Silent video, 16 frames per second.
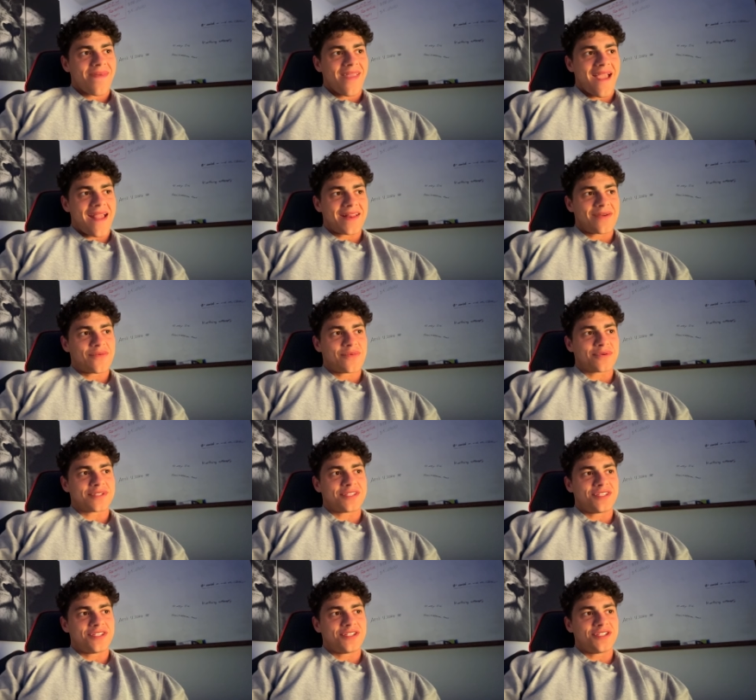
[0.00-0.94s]
And it
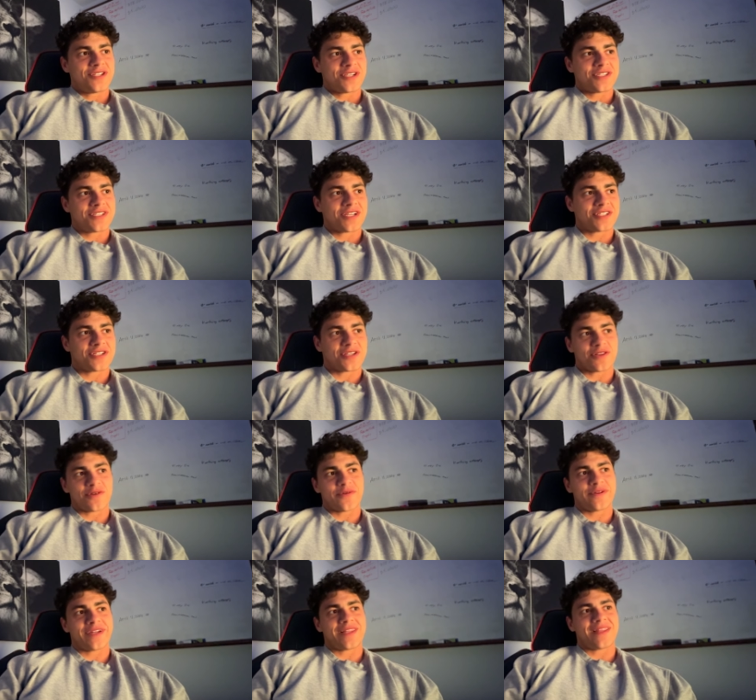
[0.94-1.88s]
was just such a
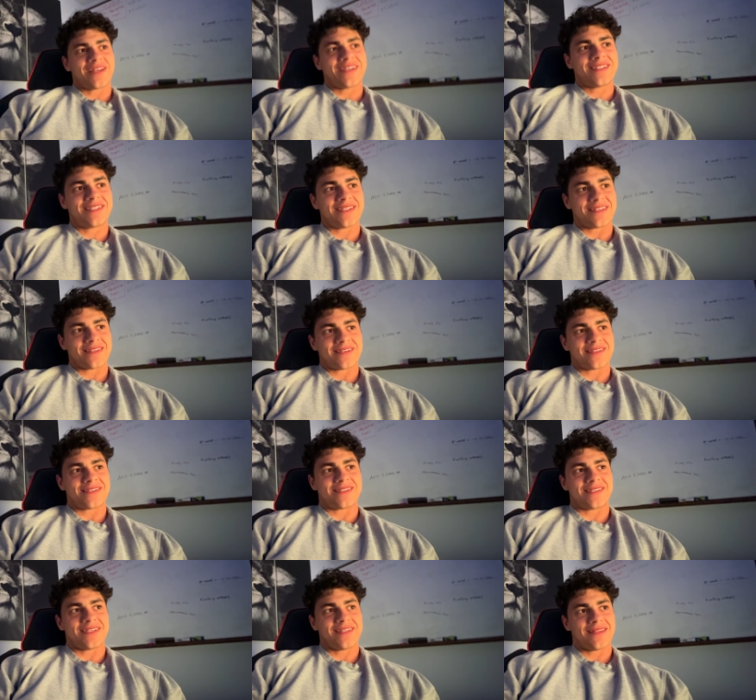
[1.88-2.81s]
learning lesson to
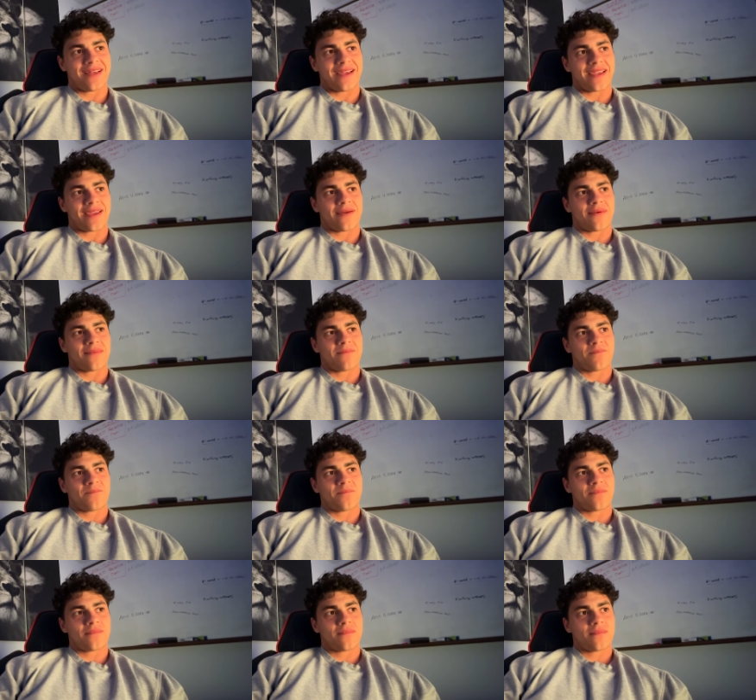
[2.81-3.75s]
see like,
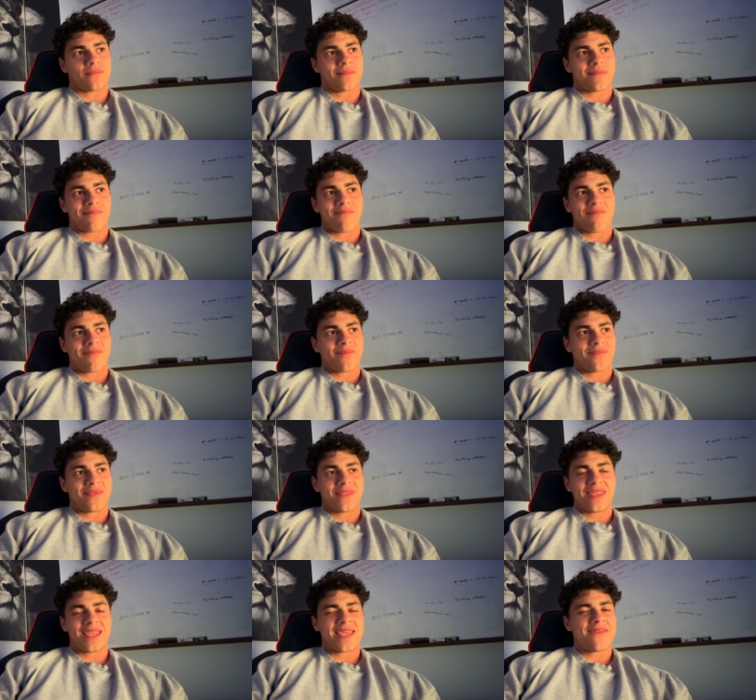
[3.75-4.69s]

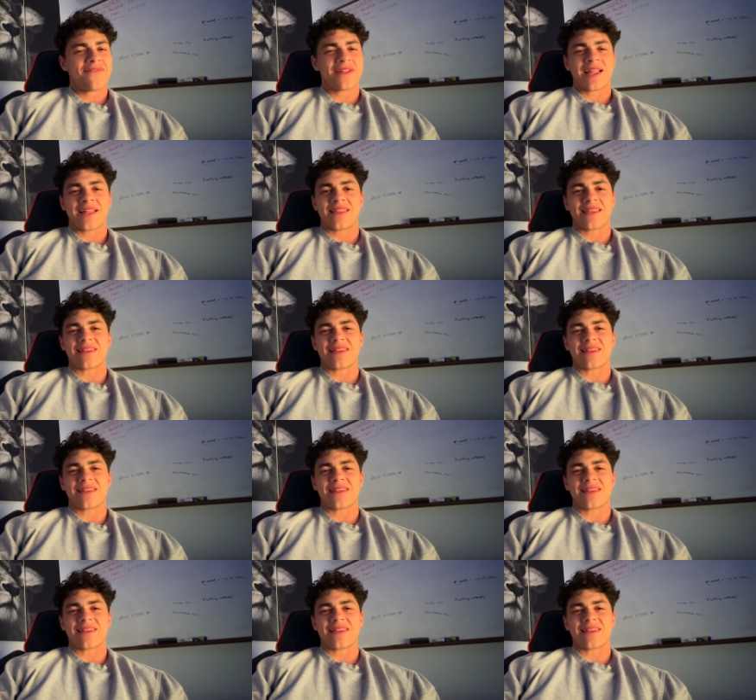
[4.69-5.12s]
even at the